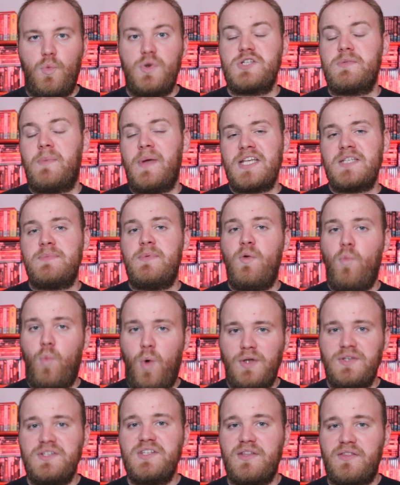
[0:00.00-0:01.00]
Which makes me
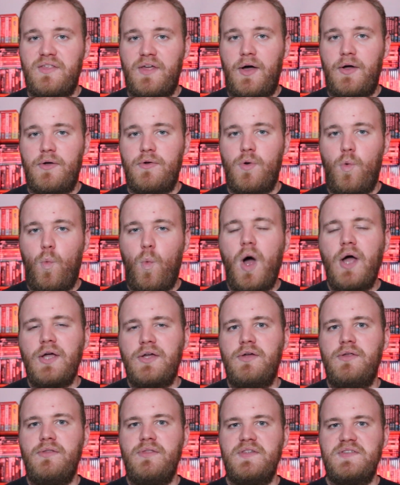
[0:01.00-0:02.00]
wonder though, why
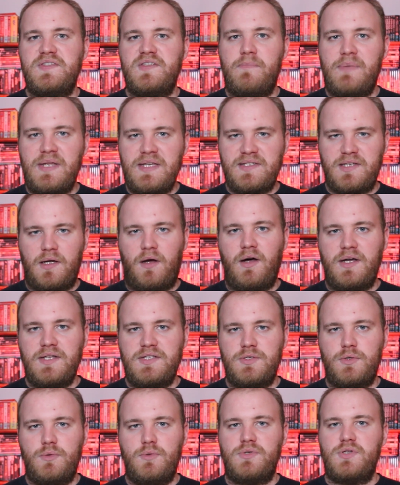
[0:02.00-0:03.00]
couldn't this have been
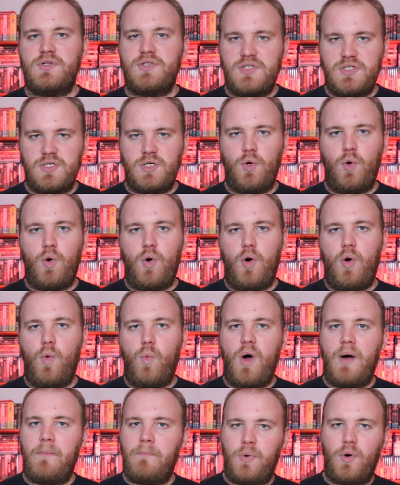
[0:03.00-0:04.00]
titled Saw
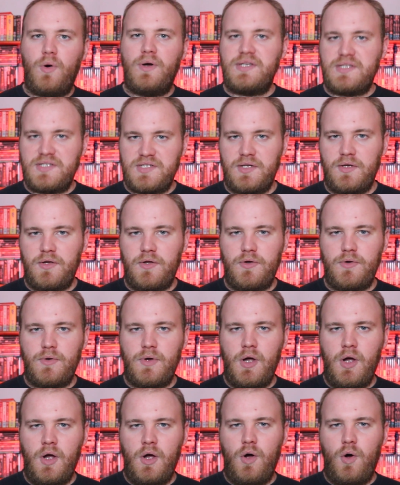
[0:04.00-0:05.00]
1.2
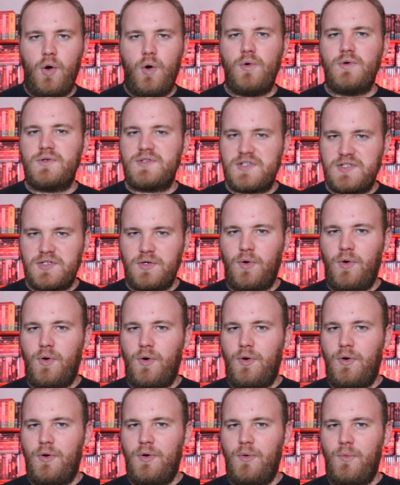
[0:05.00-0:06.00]
or
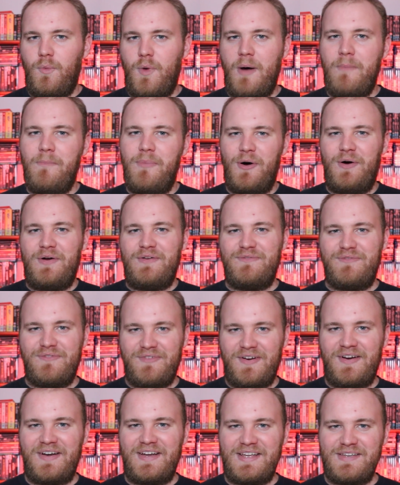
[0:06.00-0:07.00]
Saw
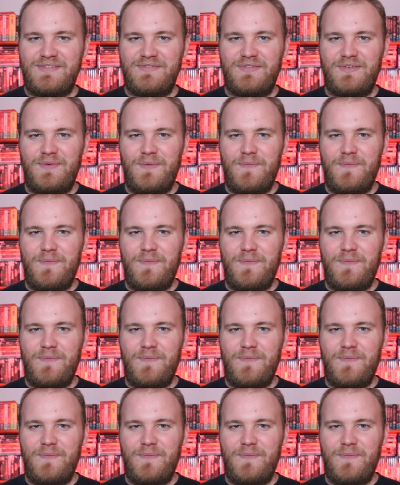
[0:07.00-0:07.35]
1.5?